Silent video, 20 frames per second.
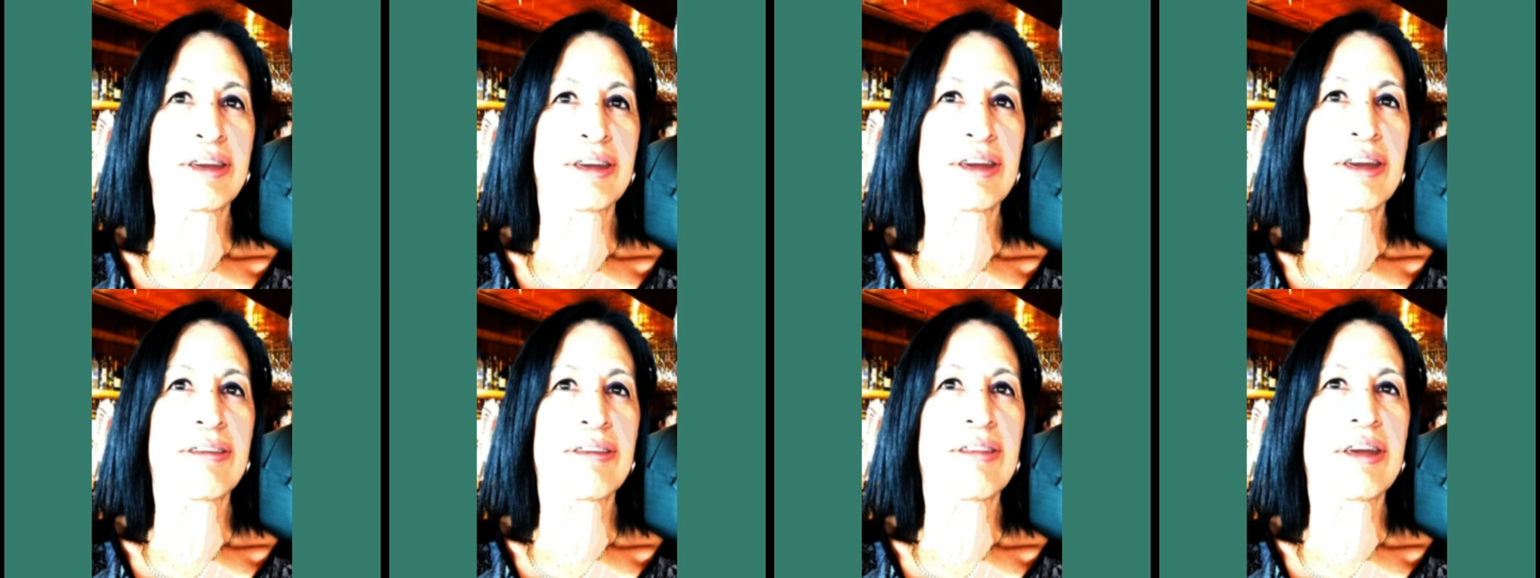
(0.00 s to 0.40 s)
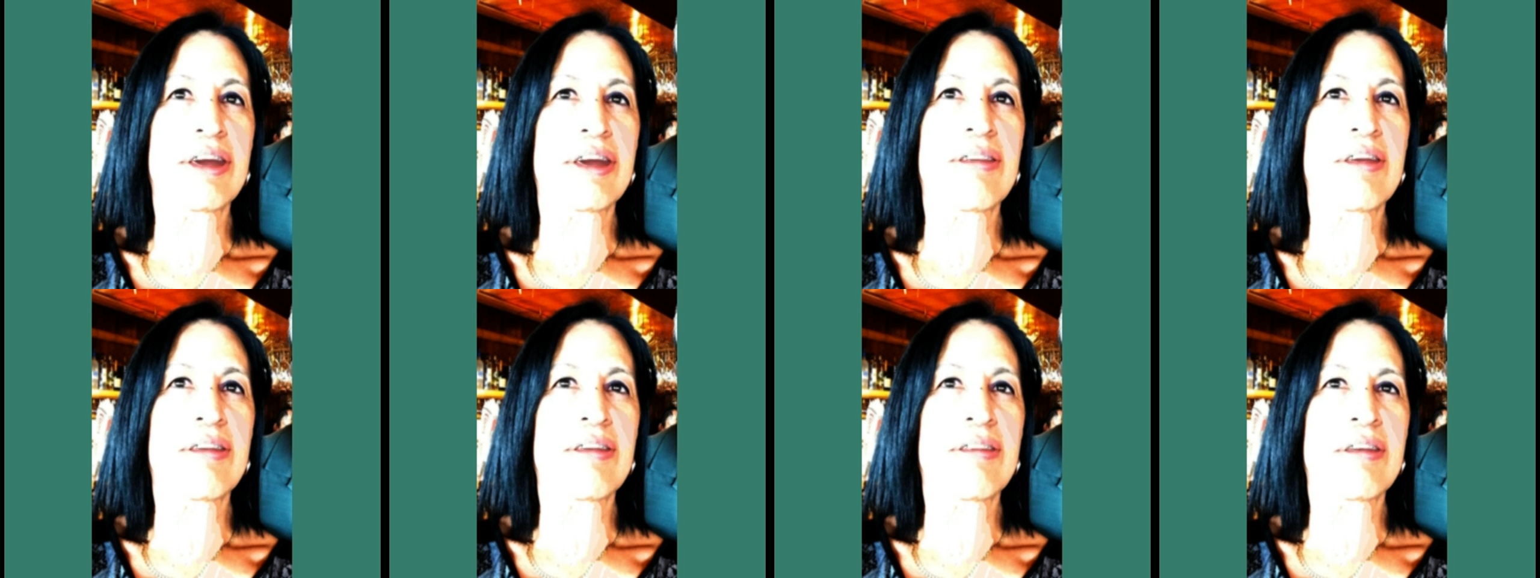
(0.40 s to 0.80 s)
a
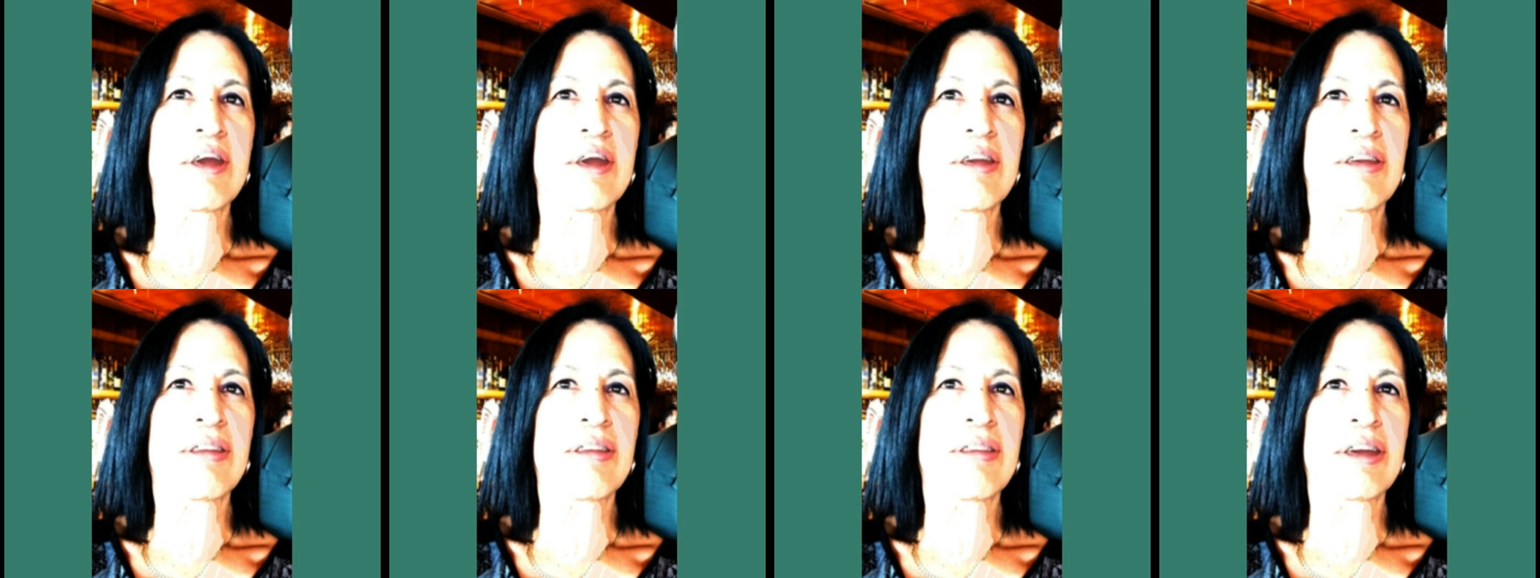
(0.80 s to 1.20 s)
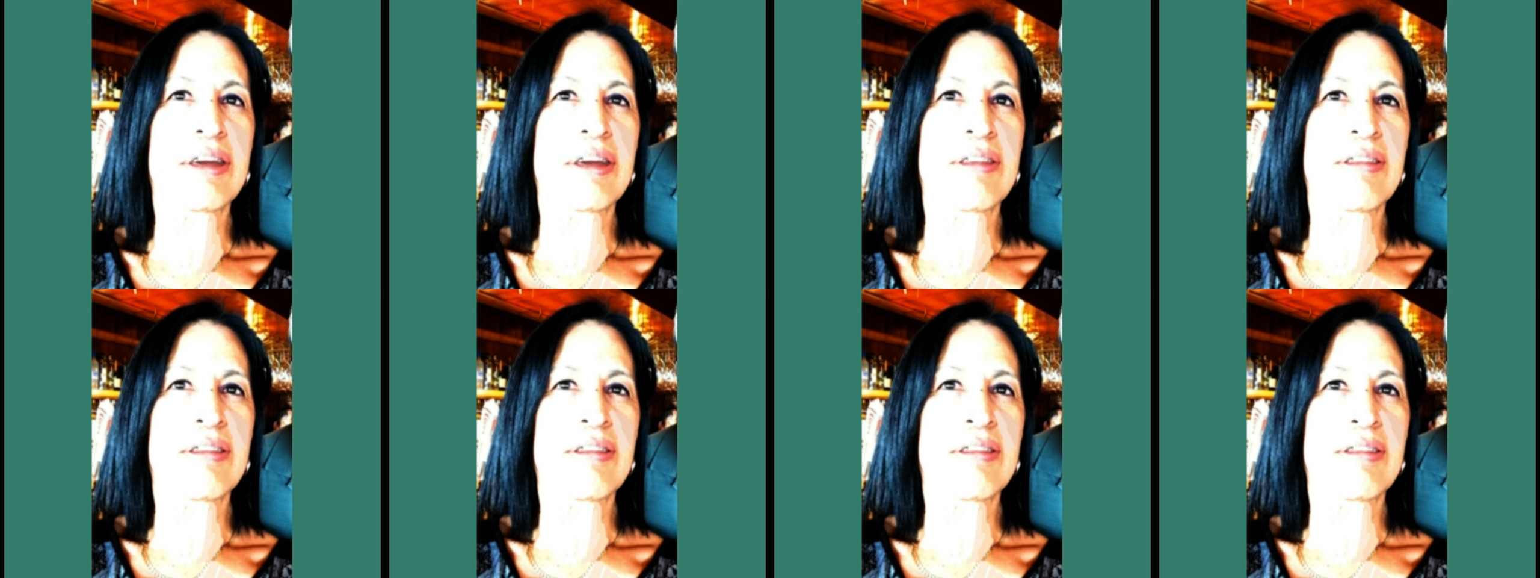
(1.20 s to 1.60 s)
happy birthday
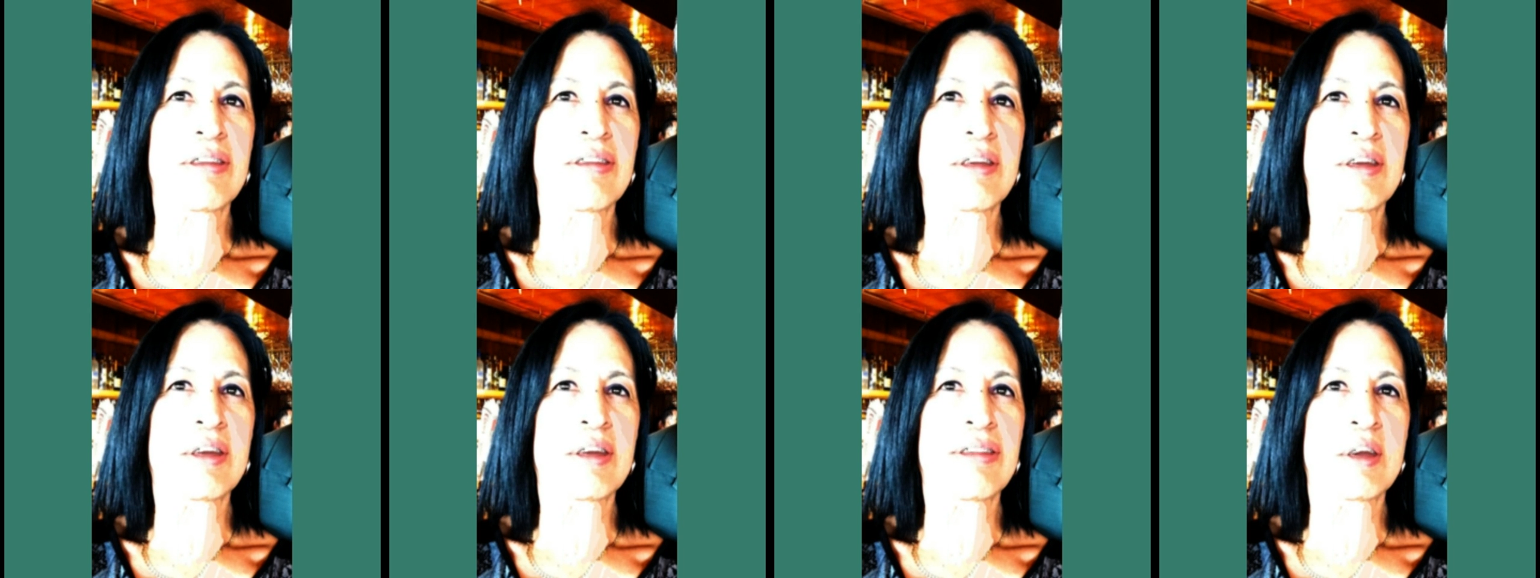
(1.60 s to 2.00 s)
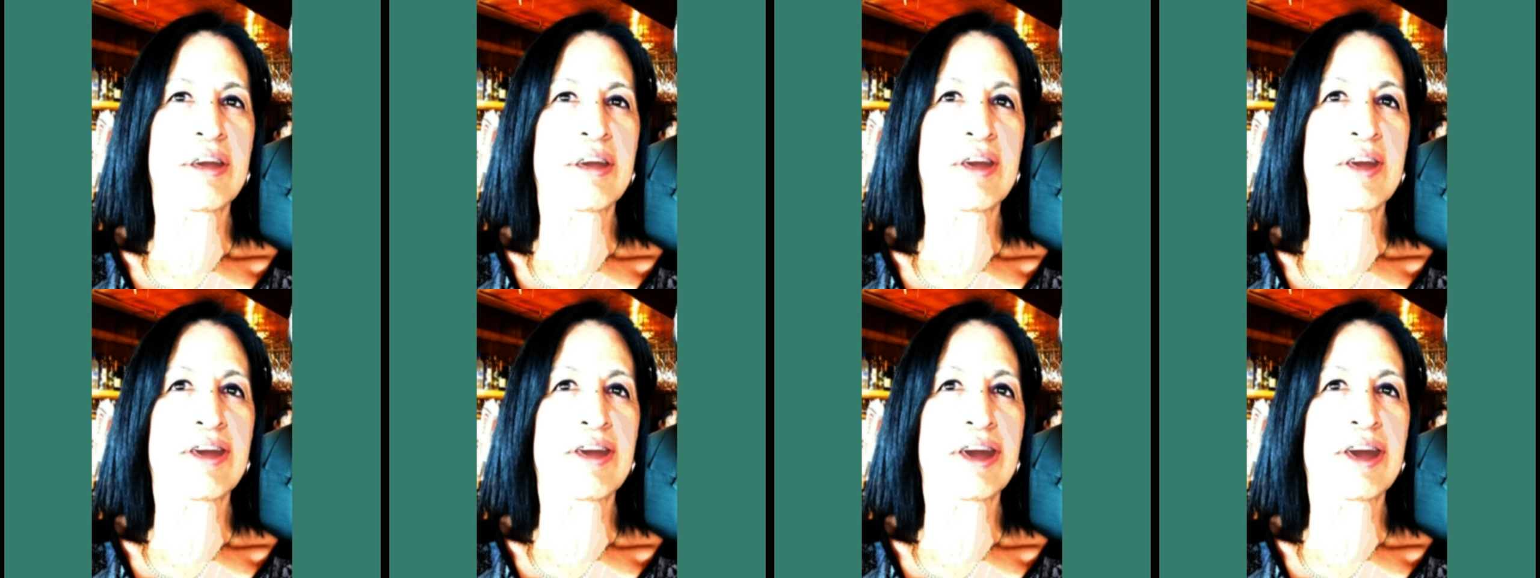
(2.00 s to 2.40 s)
with
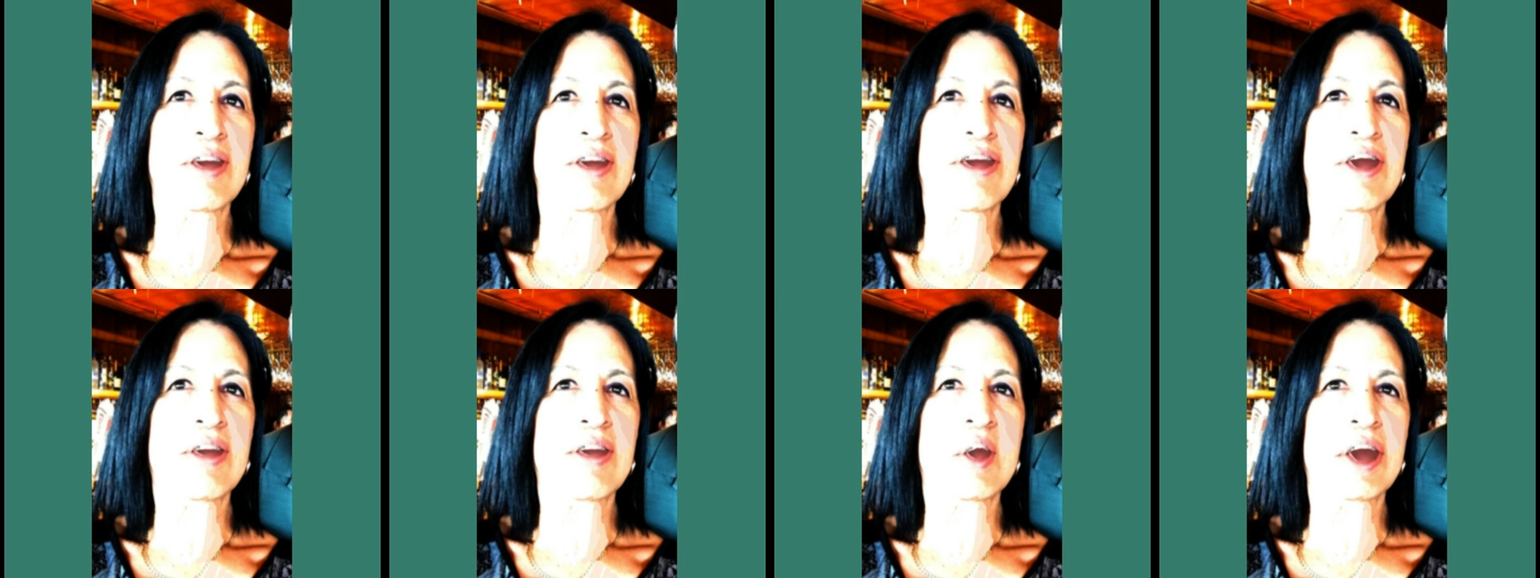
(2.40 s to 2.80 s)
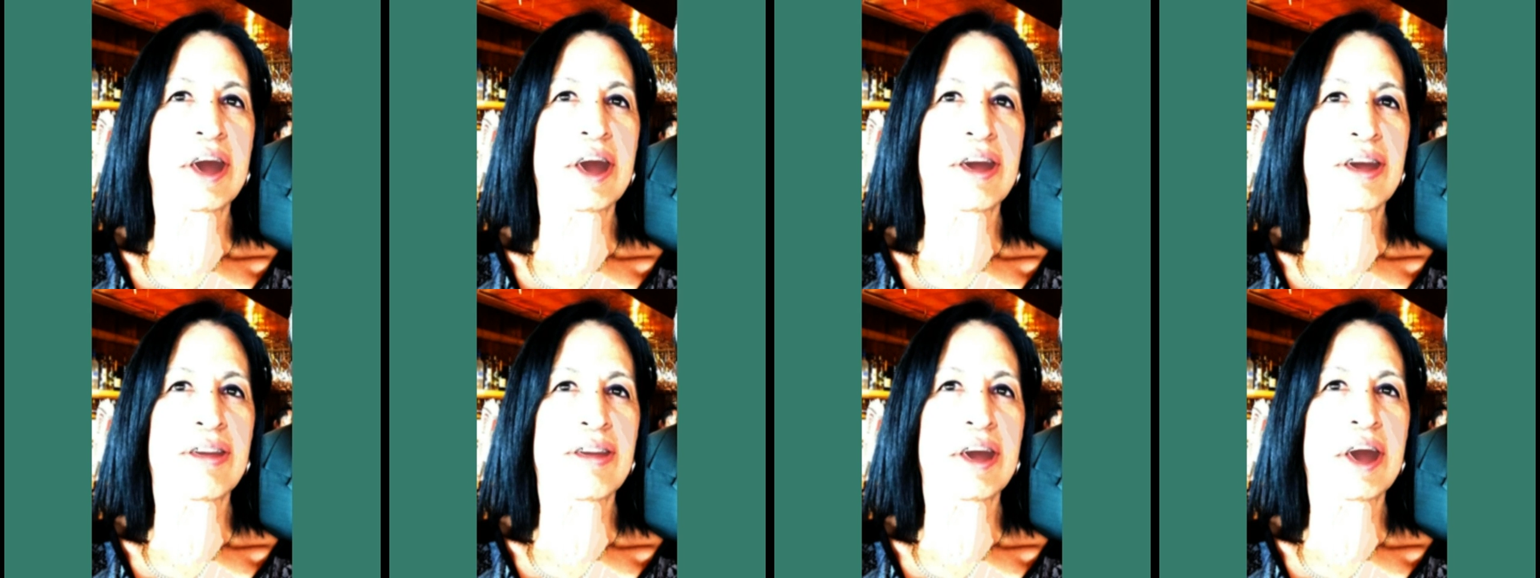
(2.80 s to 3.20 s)
your super
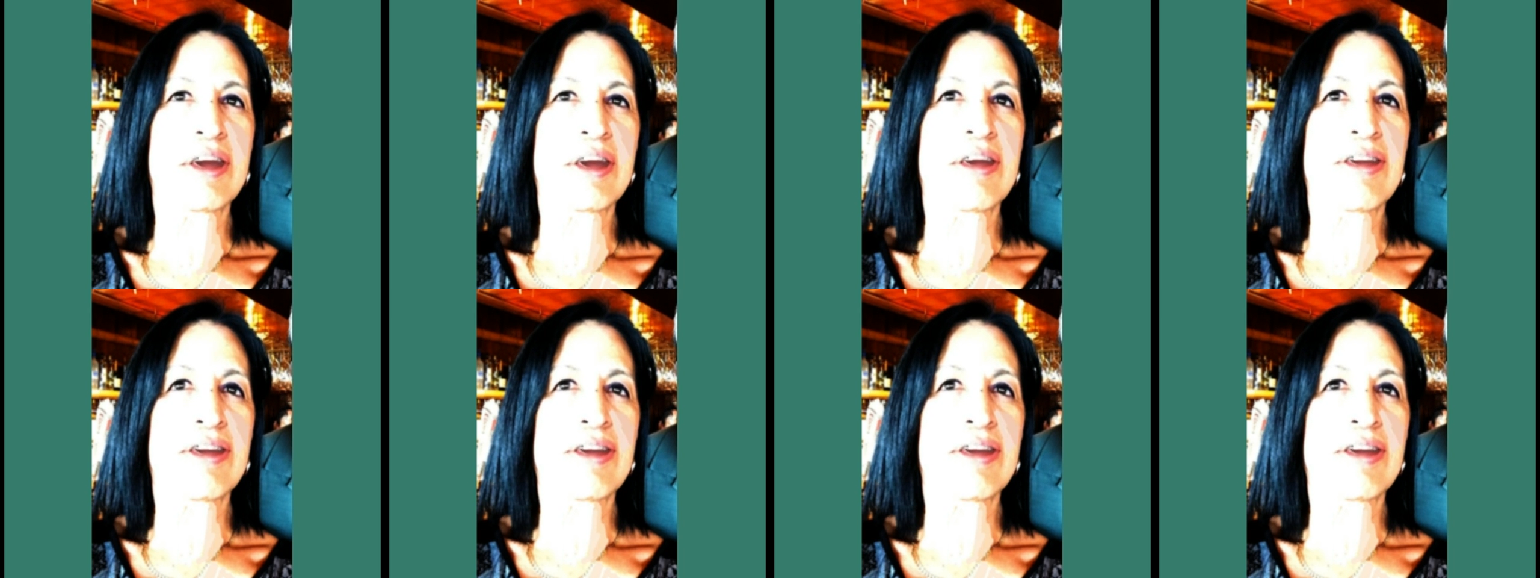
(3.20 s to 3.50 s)
love Noah.